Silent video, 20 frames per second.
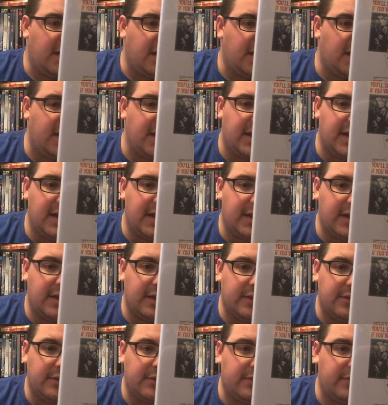
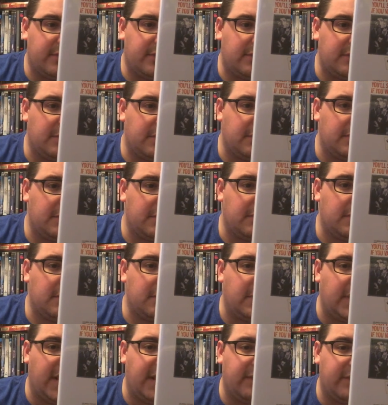And
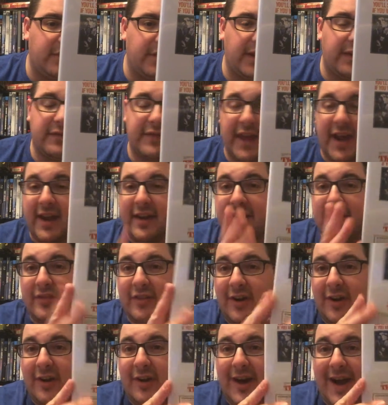yeah, so that is
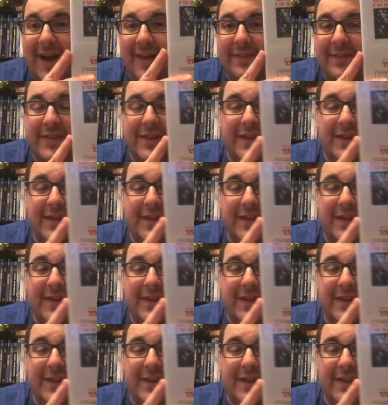all on